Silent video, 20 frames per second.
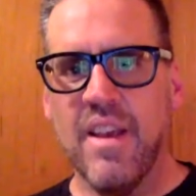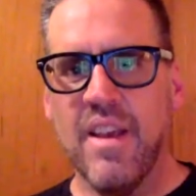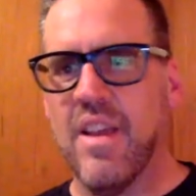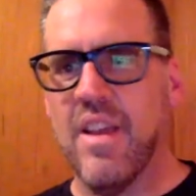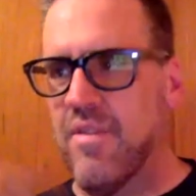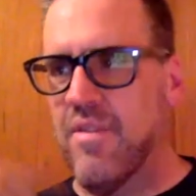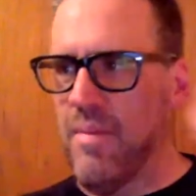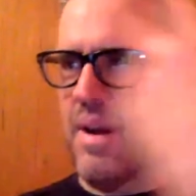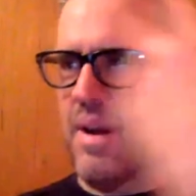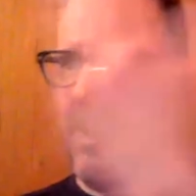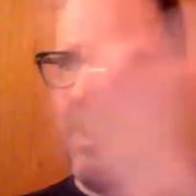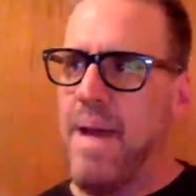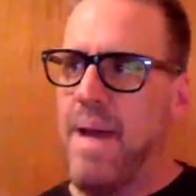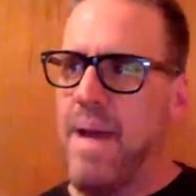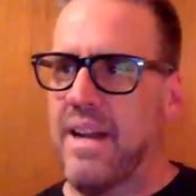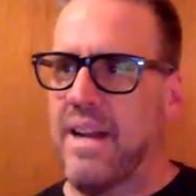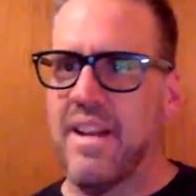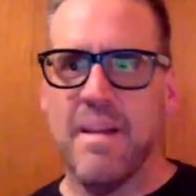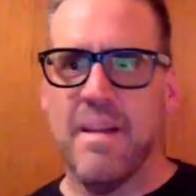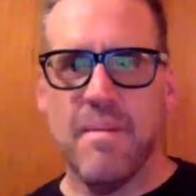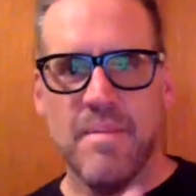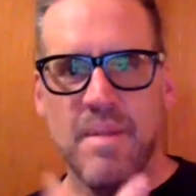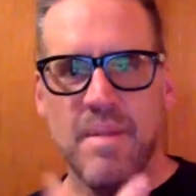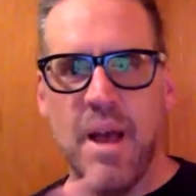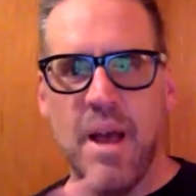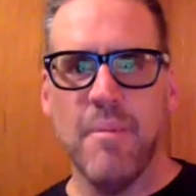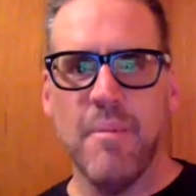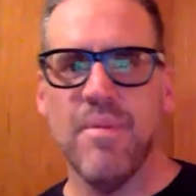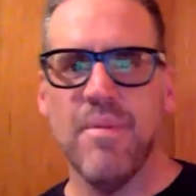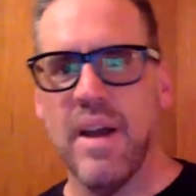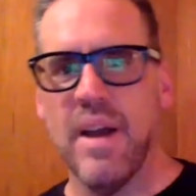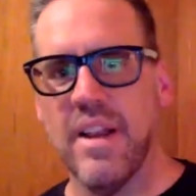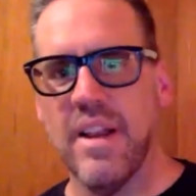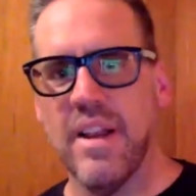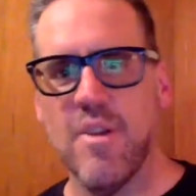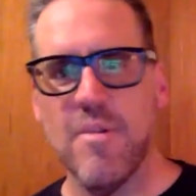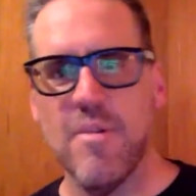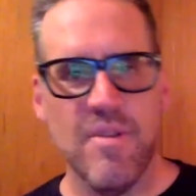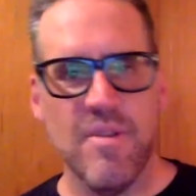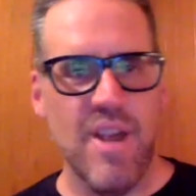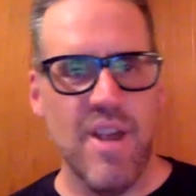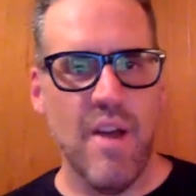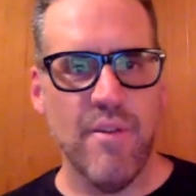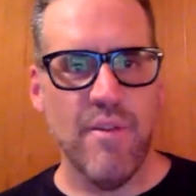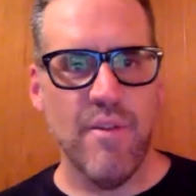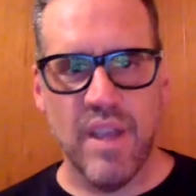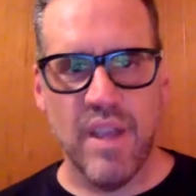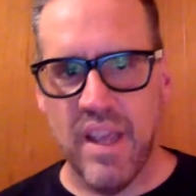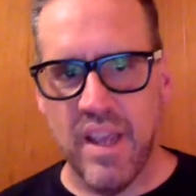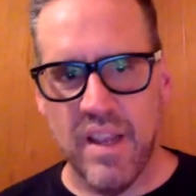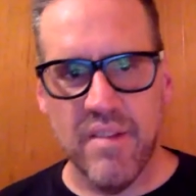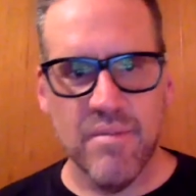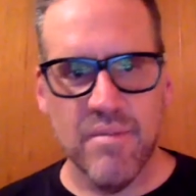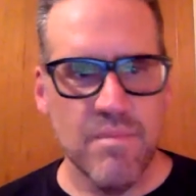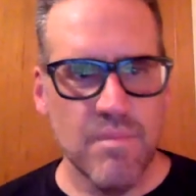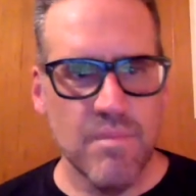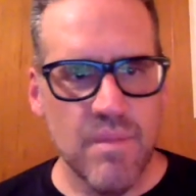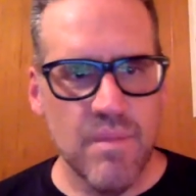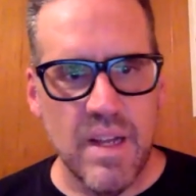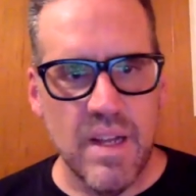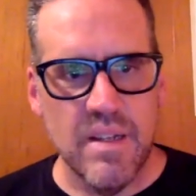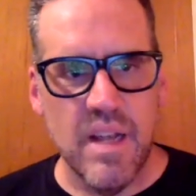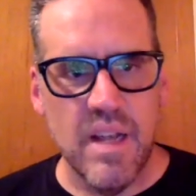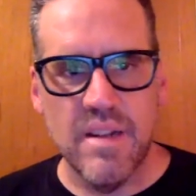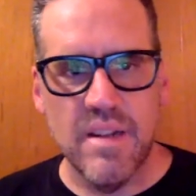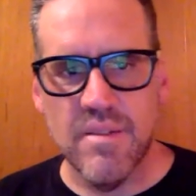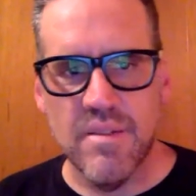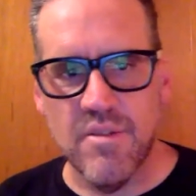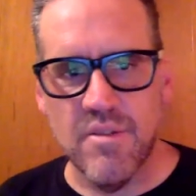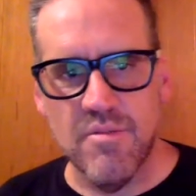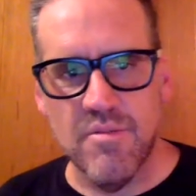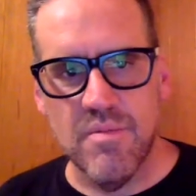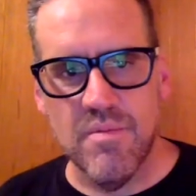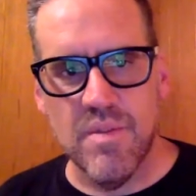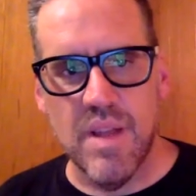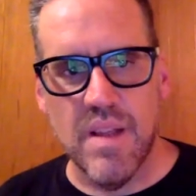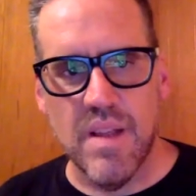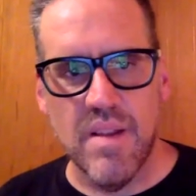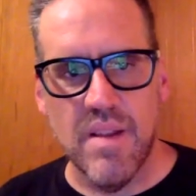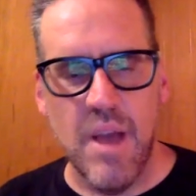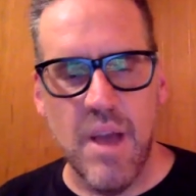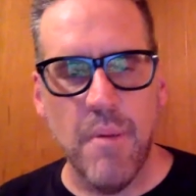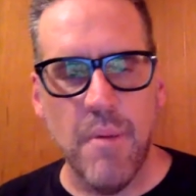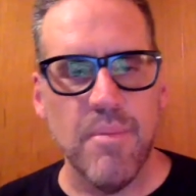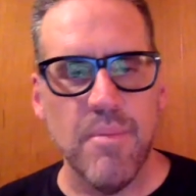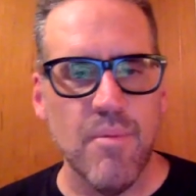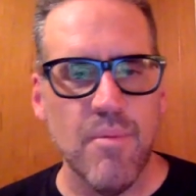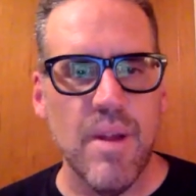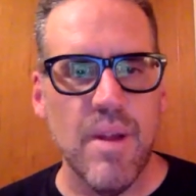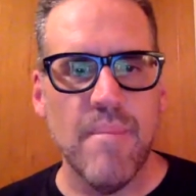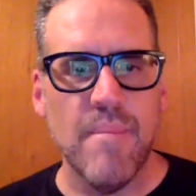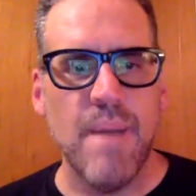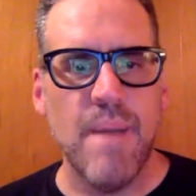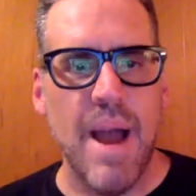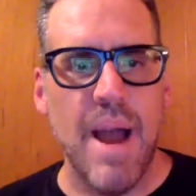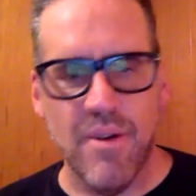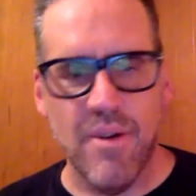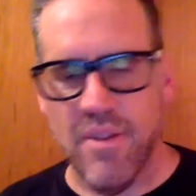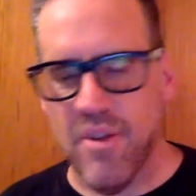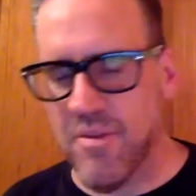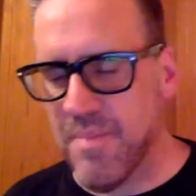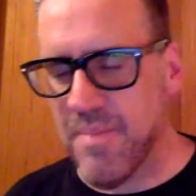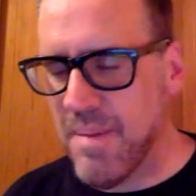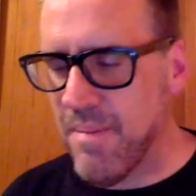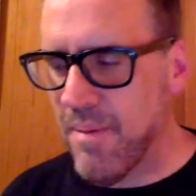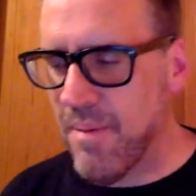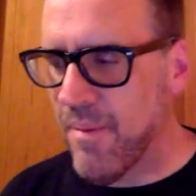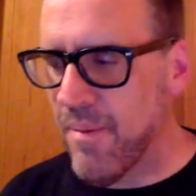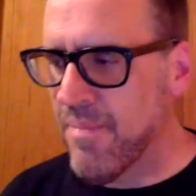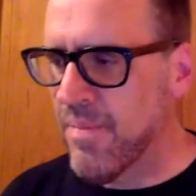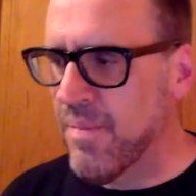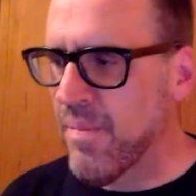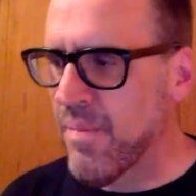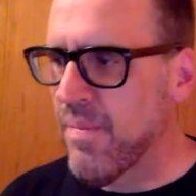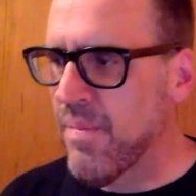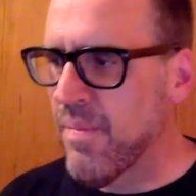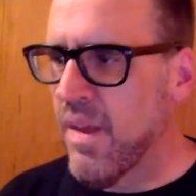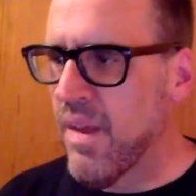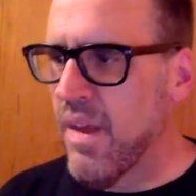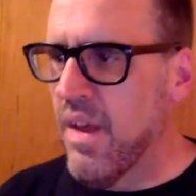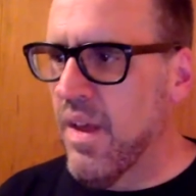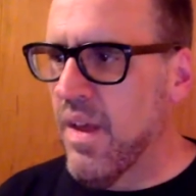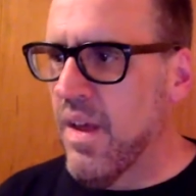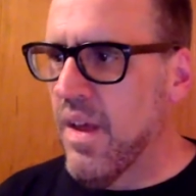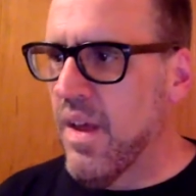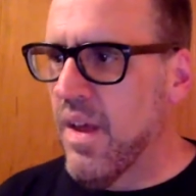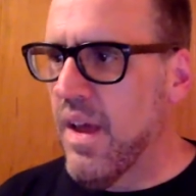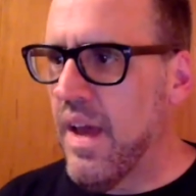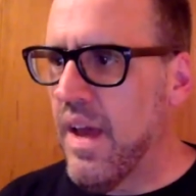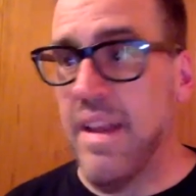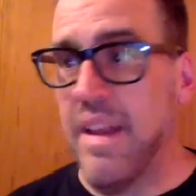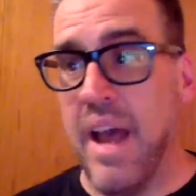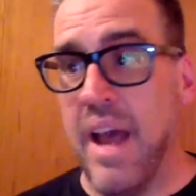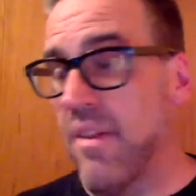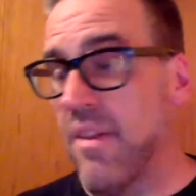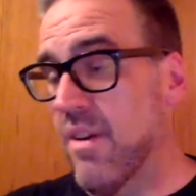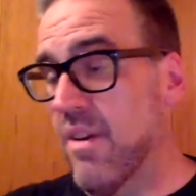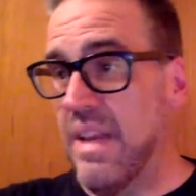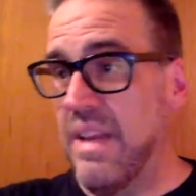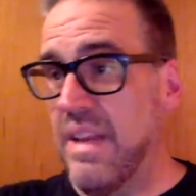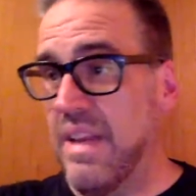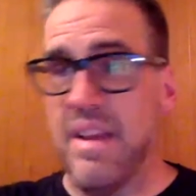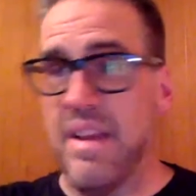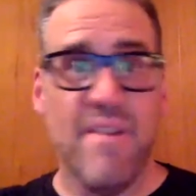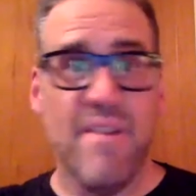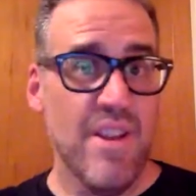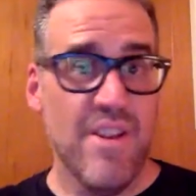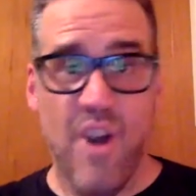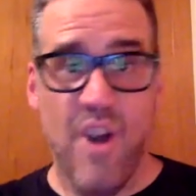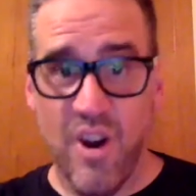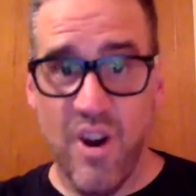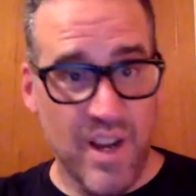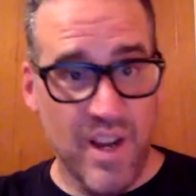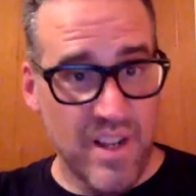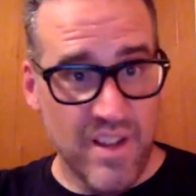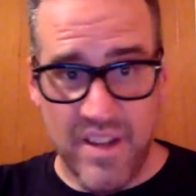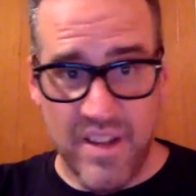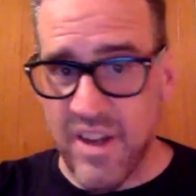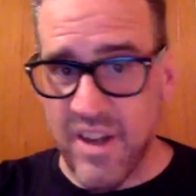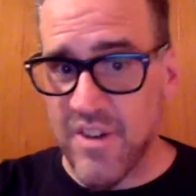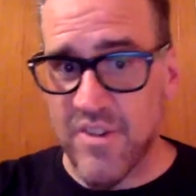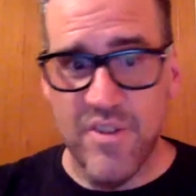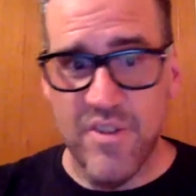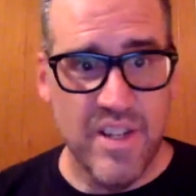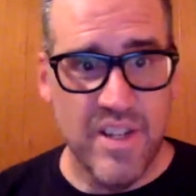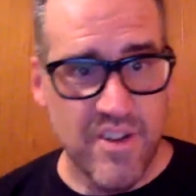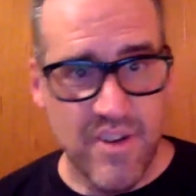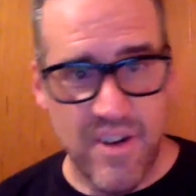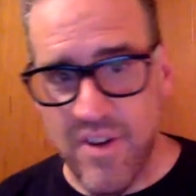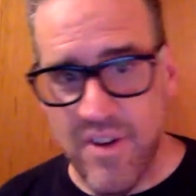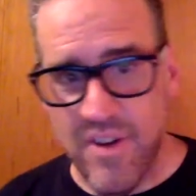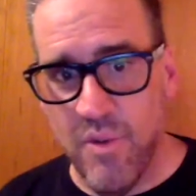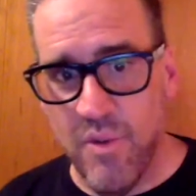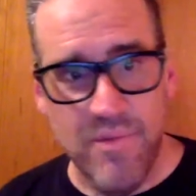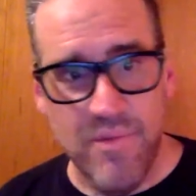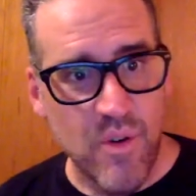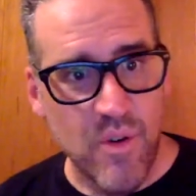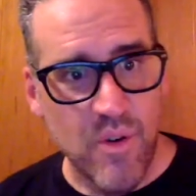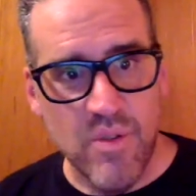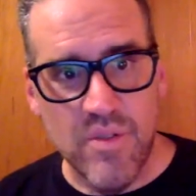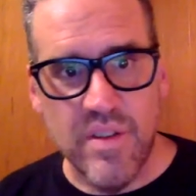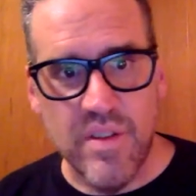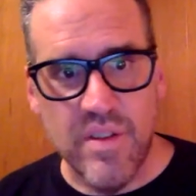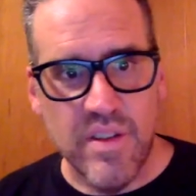gives money back to them to help fight human trafficking and help empower those people. And now they're in every Target in the country. They're in Whole Foods, and